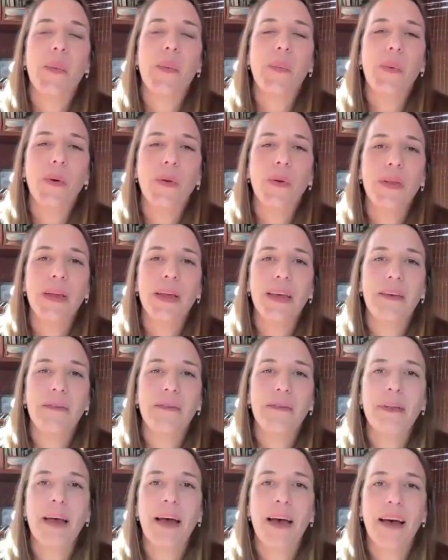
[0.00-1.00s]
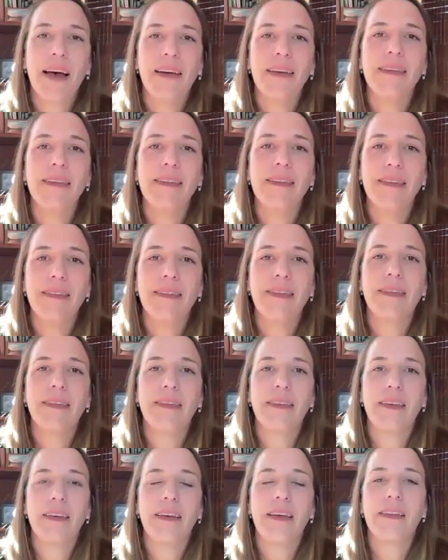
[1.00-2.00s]
Well, if it has
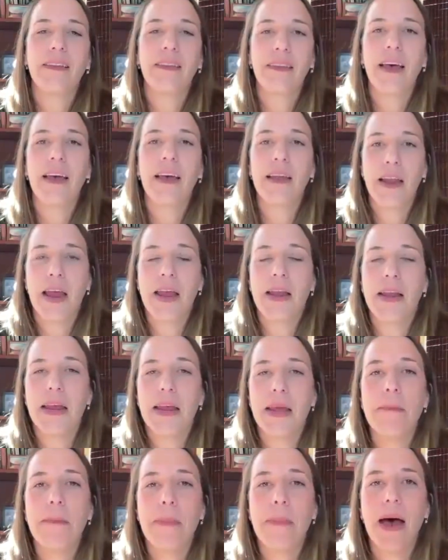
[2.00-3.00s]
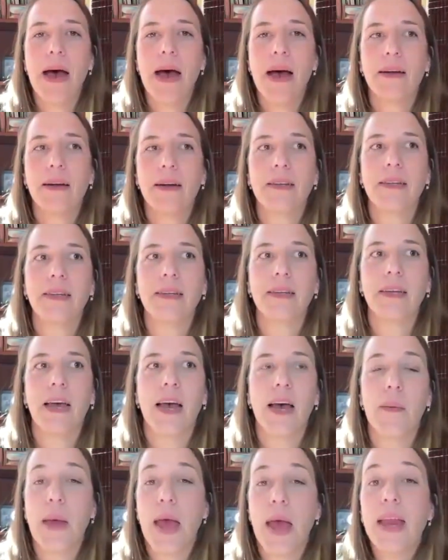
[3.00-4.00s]
an impact,
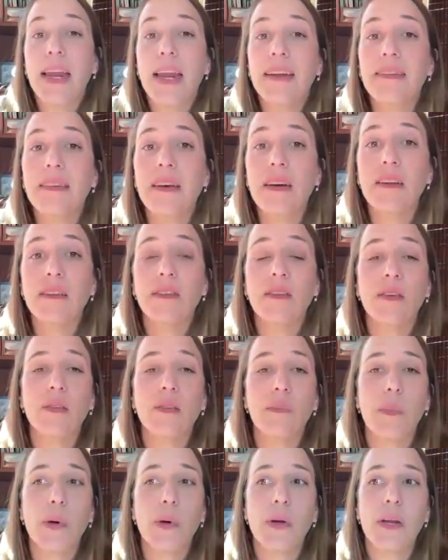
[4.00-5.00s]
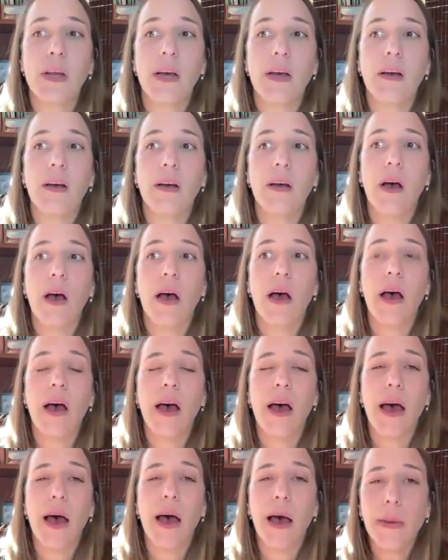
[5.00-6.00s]
and it does, because burnout
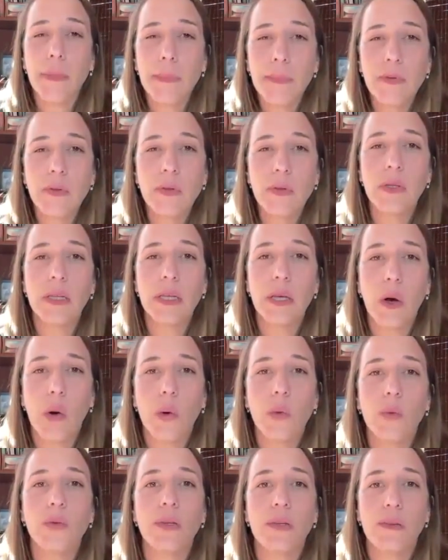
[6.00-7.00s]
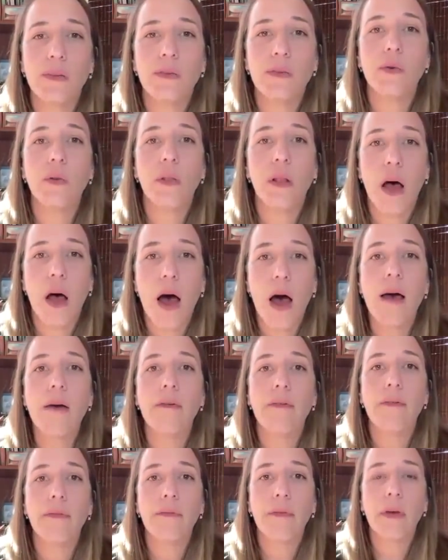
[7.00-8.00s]
absolutely alters your
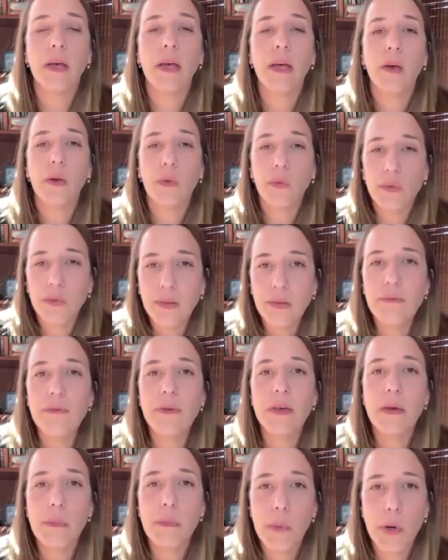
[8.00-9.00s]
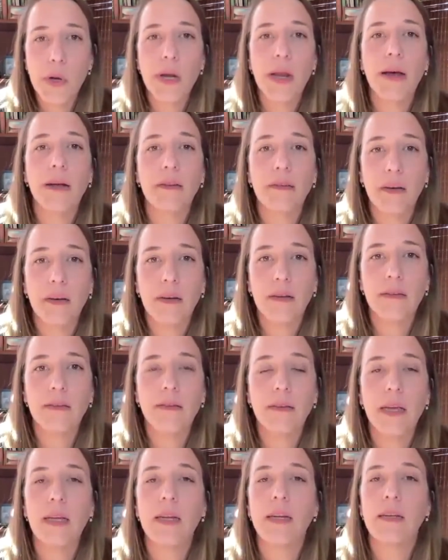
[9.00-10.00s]
life. Well, severe burnout
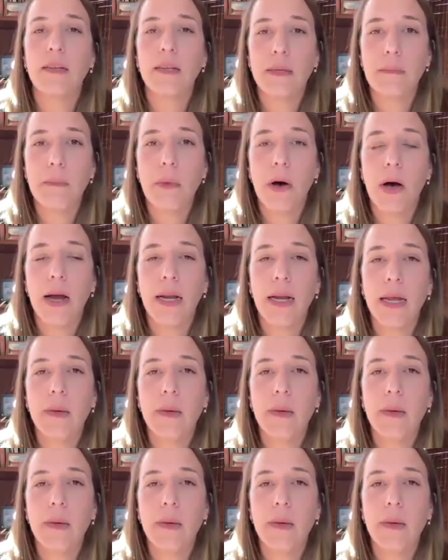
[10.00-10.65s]
does, and it did mine.